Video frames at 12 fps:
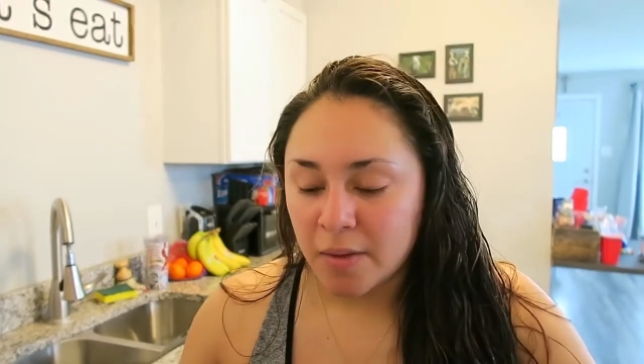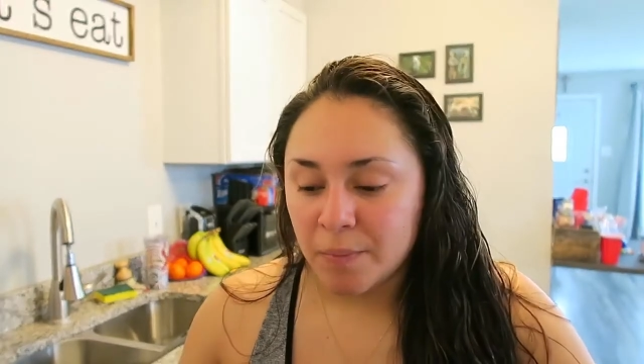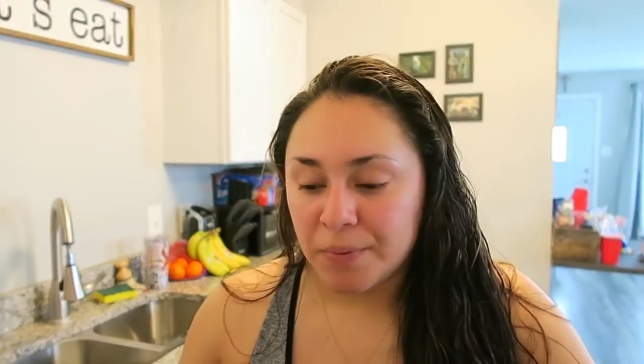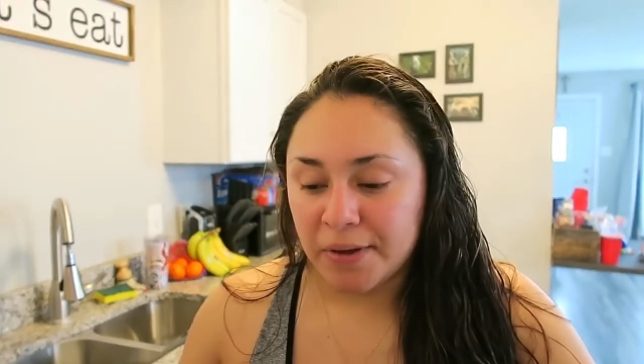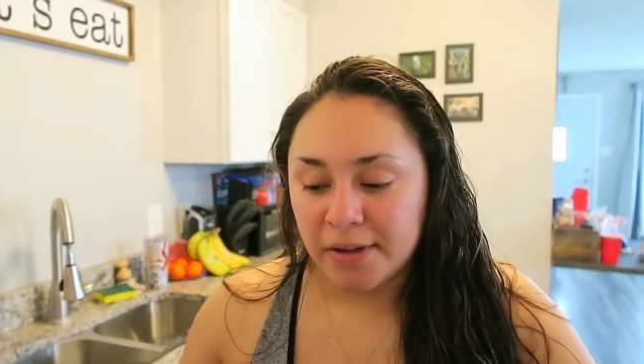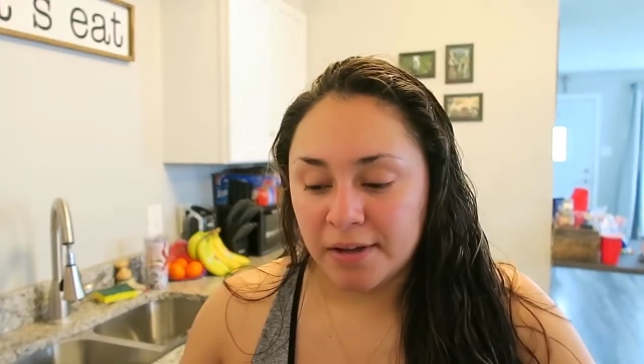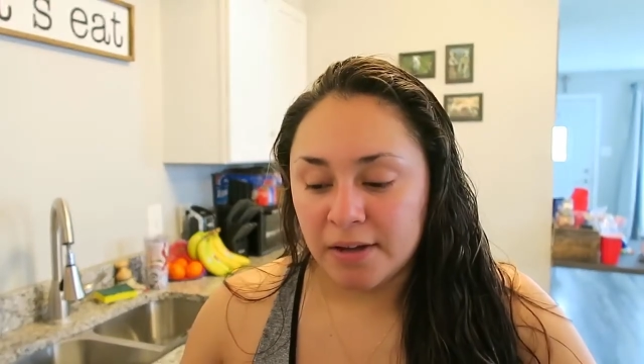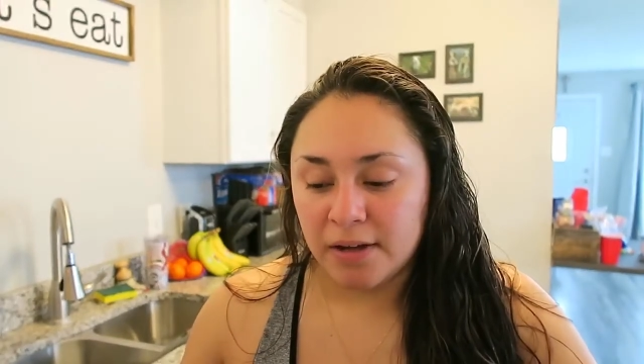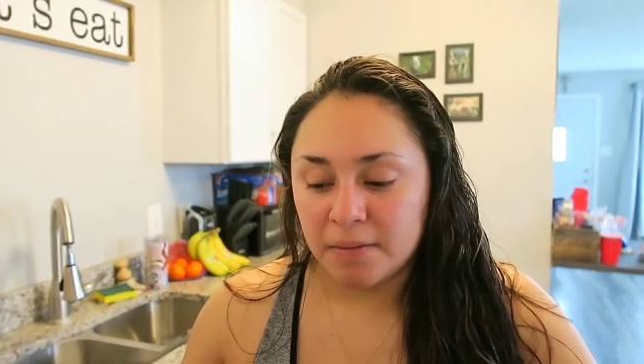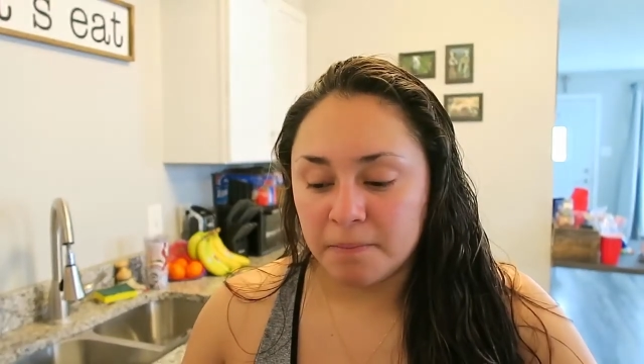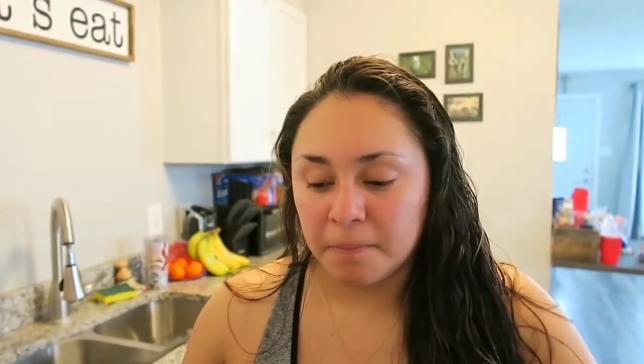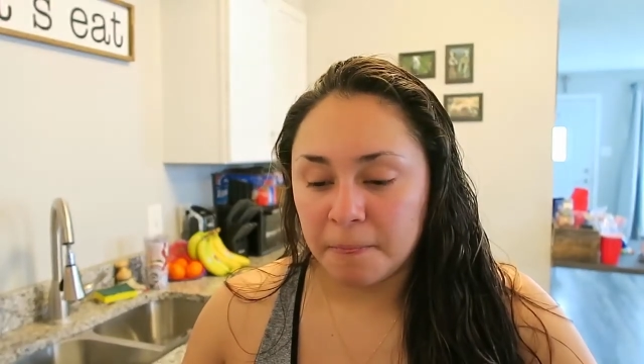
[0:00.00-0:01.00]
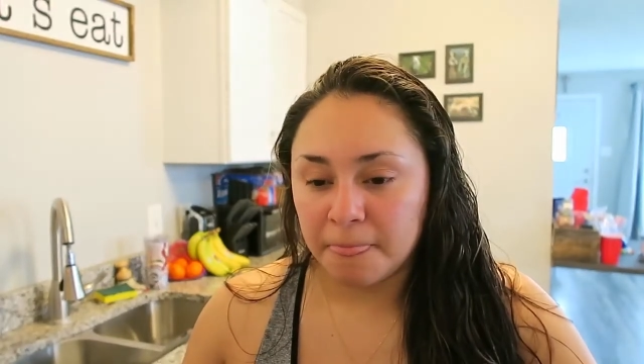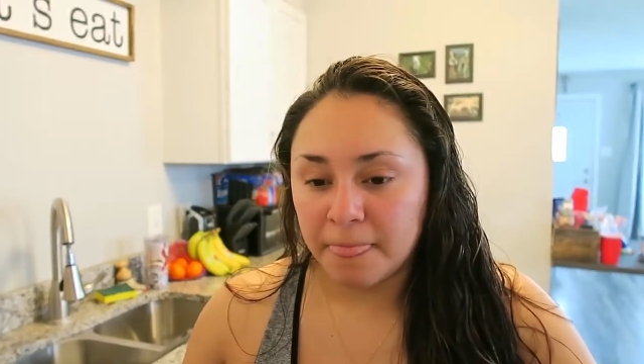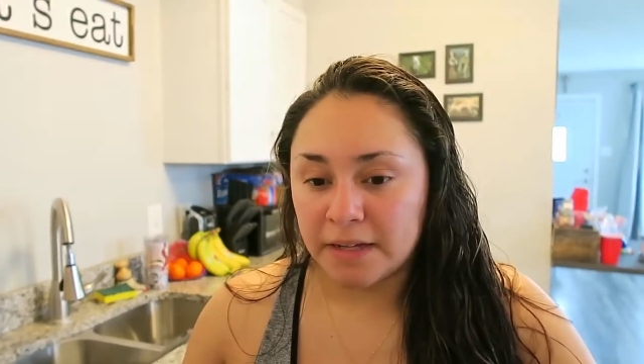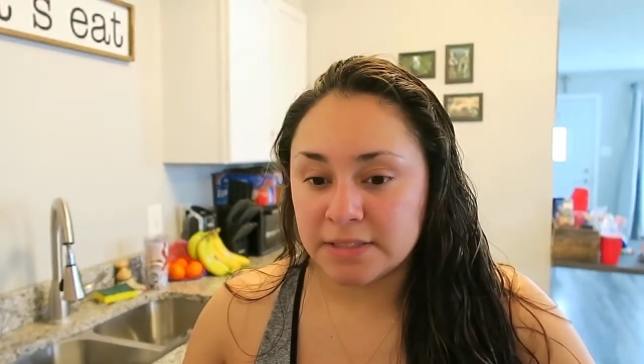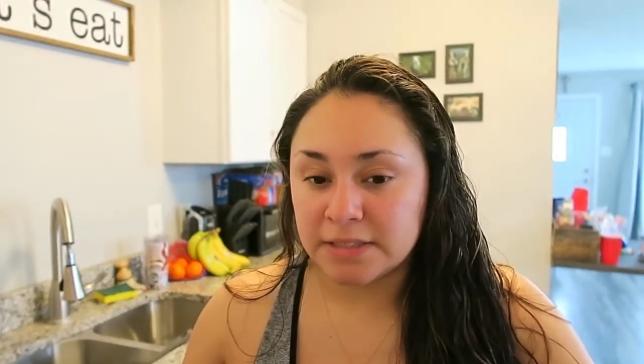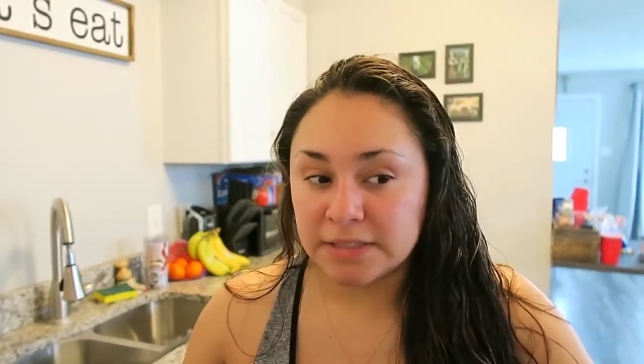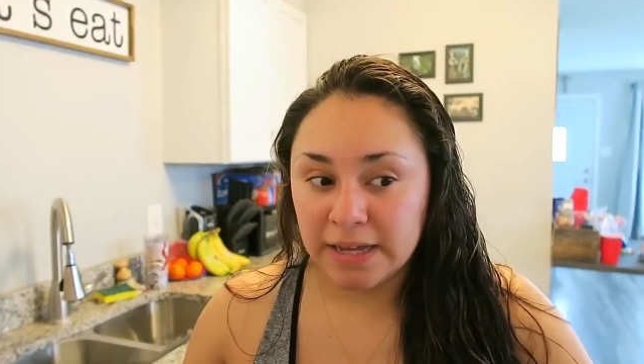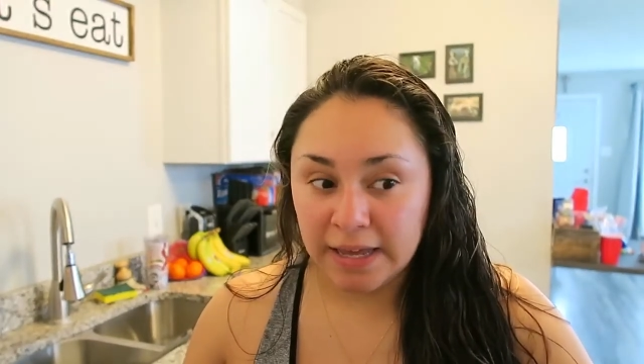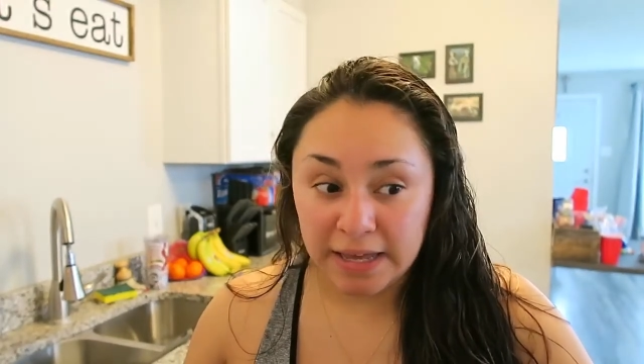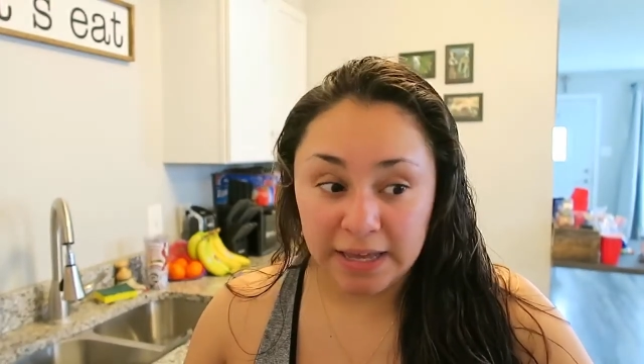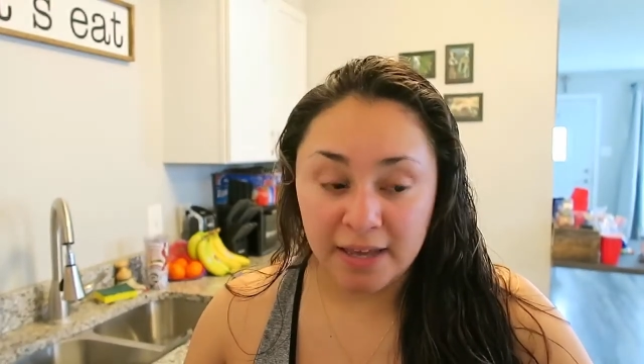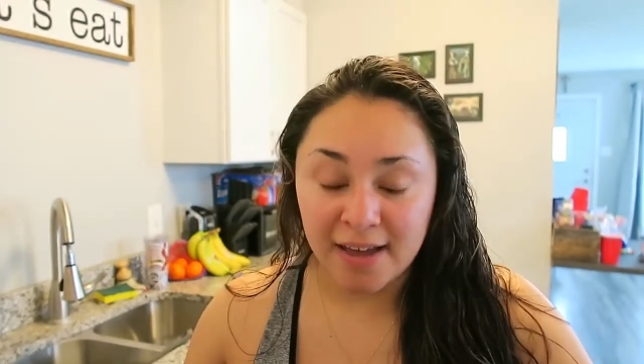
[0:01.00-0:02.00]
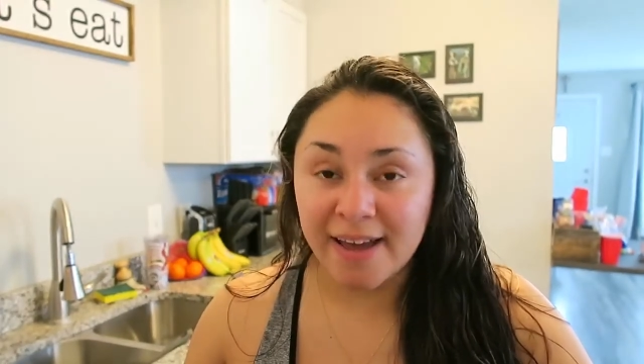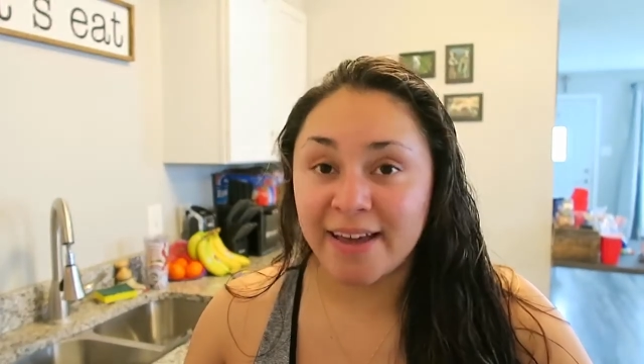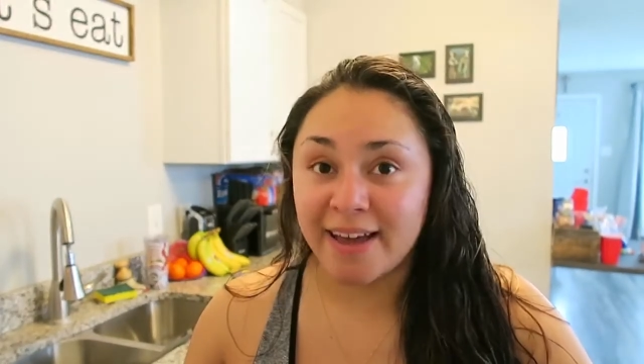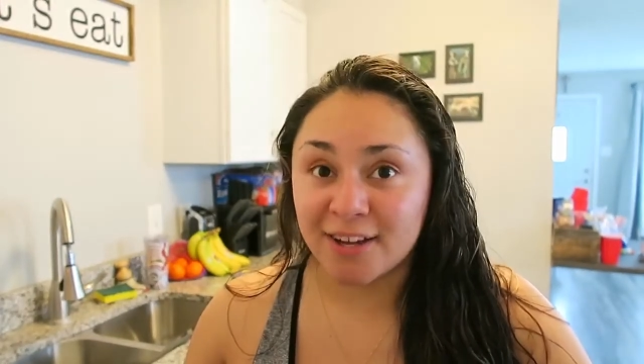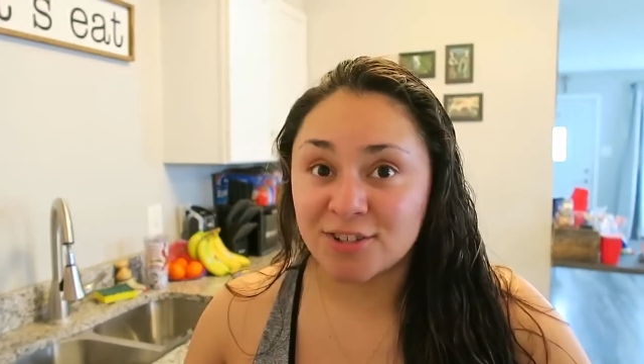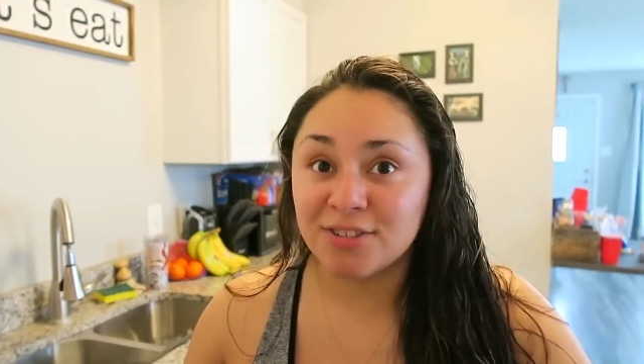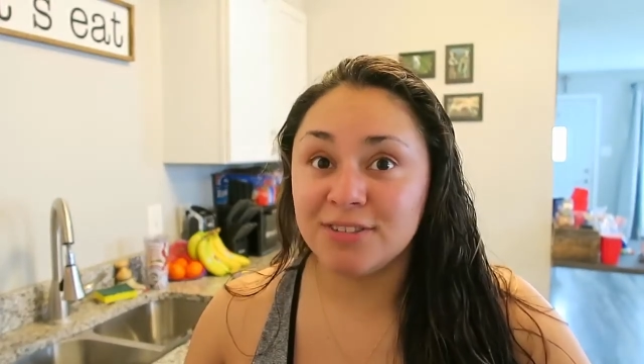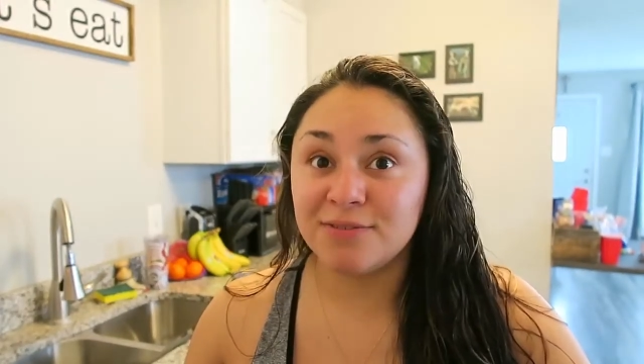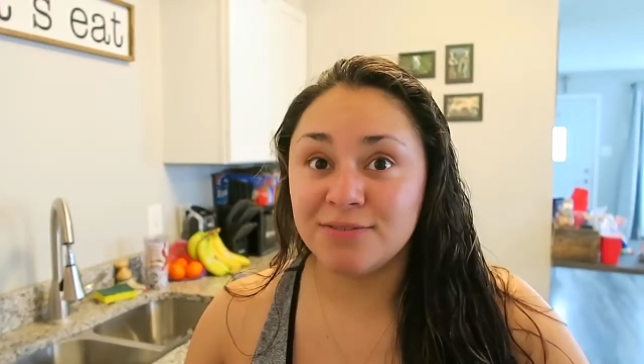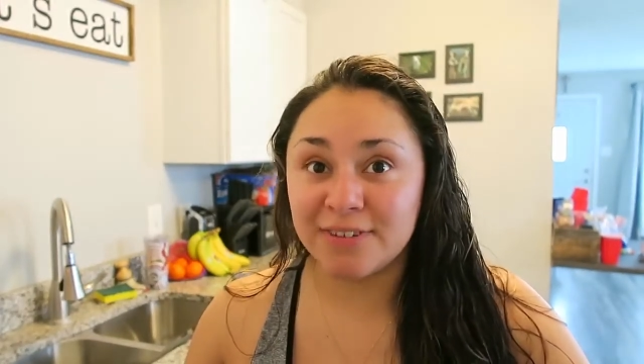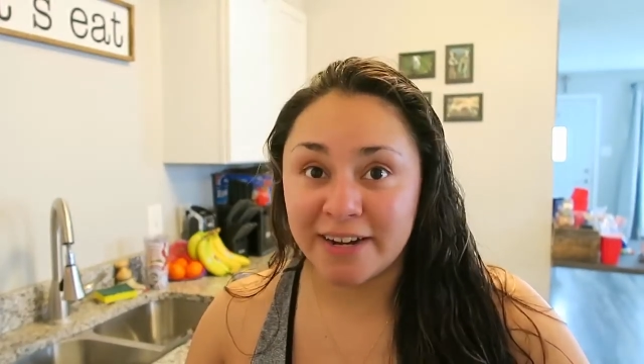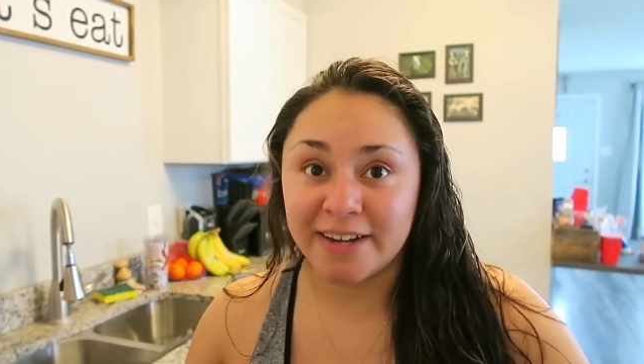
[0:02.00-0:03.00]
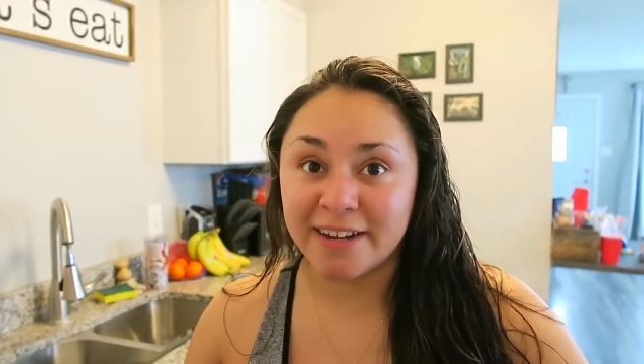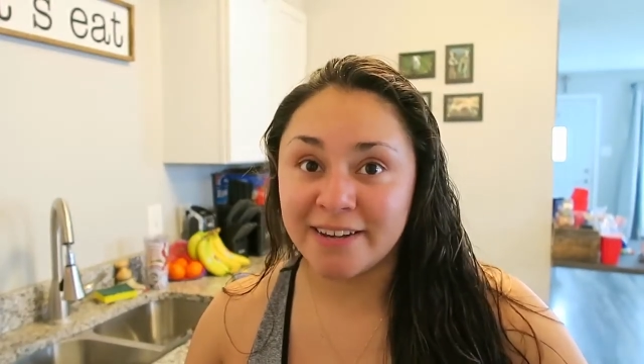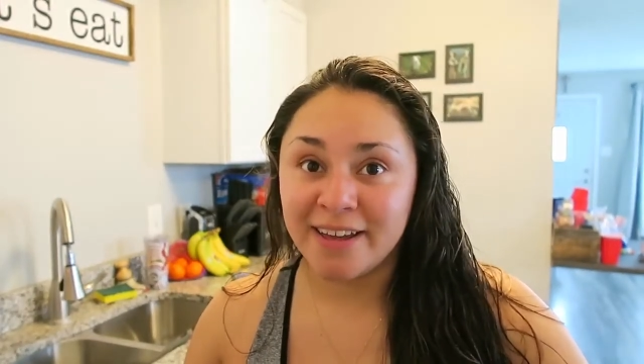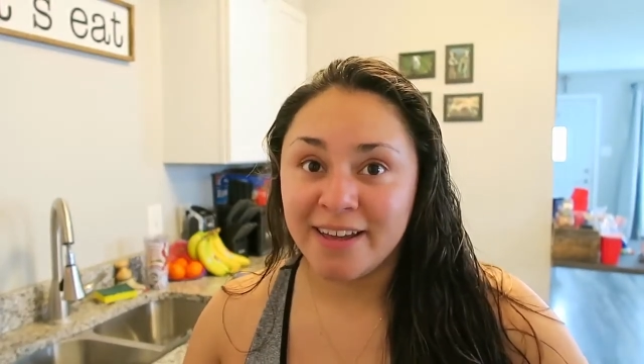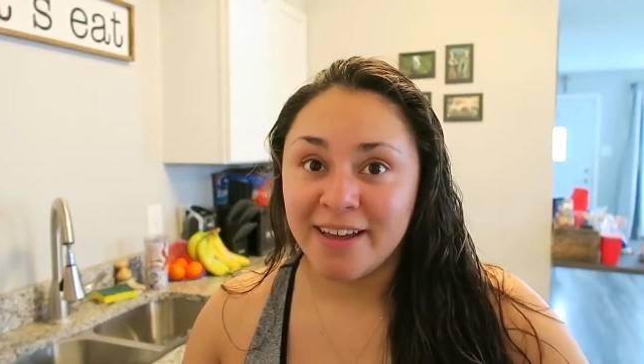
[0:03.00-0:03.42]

But um, today I actually ran.